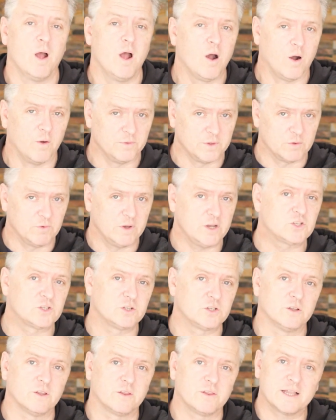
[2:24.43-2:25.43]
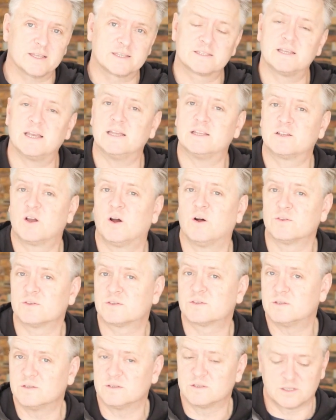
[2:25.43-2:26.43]
On the original, that stayed
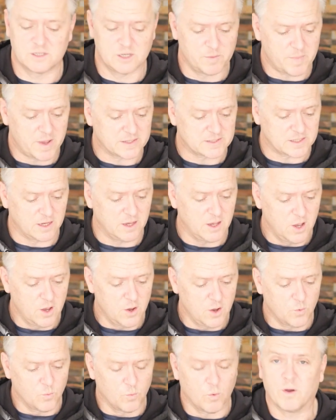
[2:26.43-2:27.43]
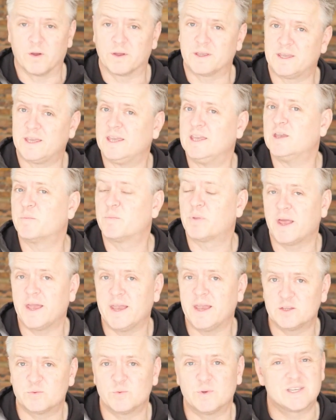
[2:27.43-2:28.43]
constant no matter what key you
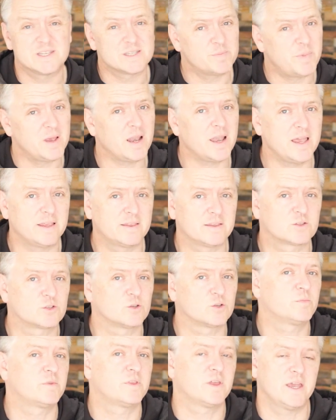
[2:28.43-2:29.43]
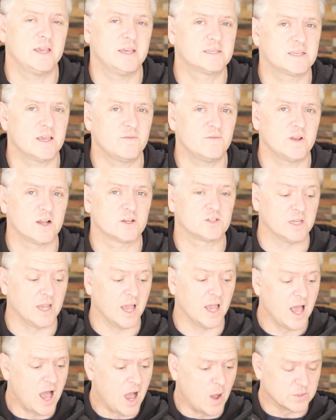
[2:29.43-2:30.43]
played, which is a bit like the Sub 37 actually.
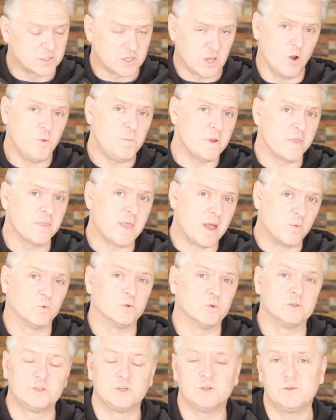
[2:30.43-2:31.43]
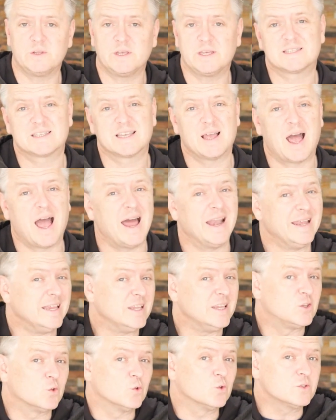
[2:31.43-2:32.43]
I was hoping that would do this, and it
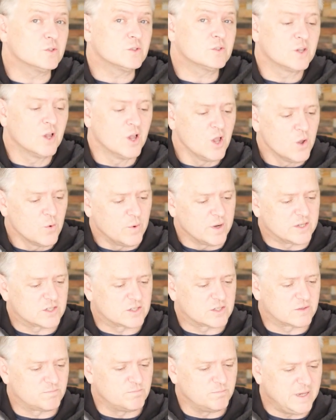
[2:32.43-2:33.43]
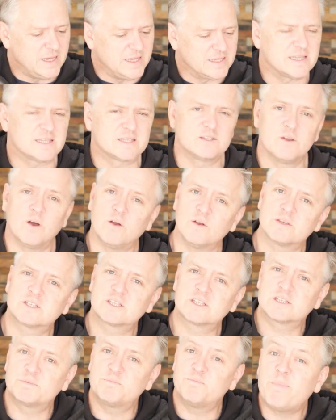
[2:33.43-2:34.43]
doesn't, which means it's not as
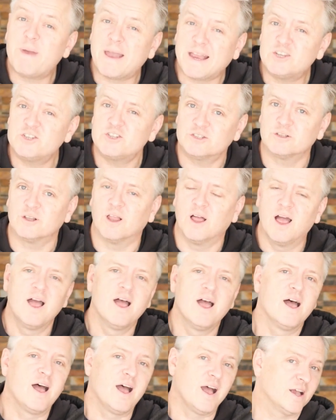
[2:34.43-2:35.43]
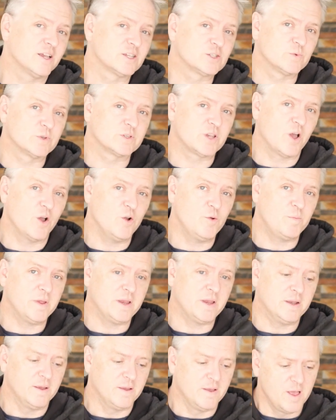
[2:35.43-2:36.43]
special as was hoping.